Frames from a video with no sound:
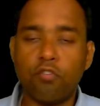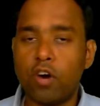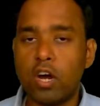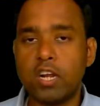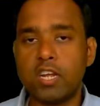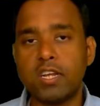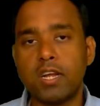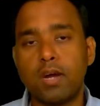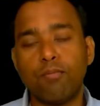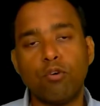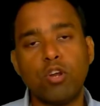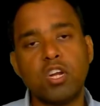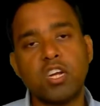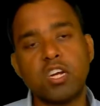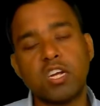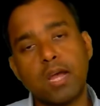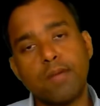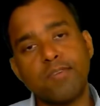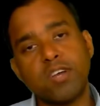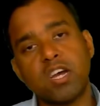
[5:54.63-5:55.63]
For example, in
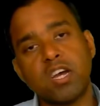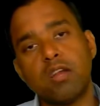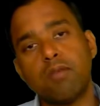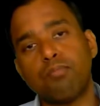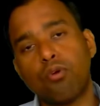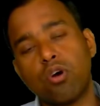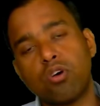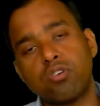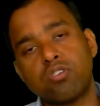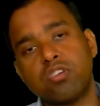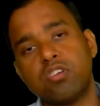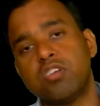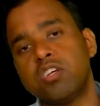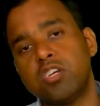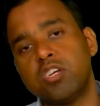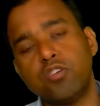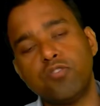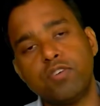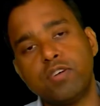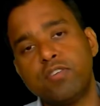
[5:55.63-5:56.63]
chemical
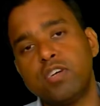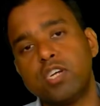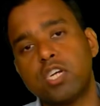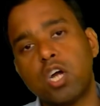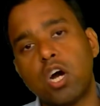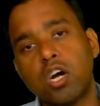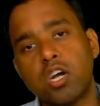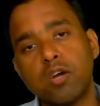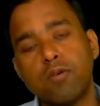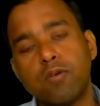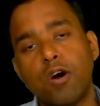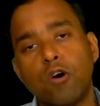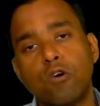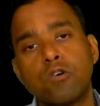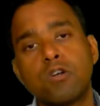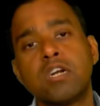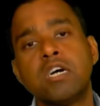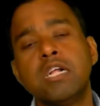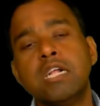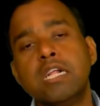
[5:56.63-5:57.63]
processes, if we talk
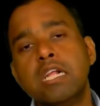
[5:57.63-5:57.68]
about,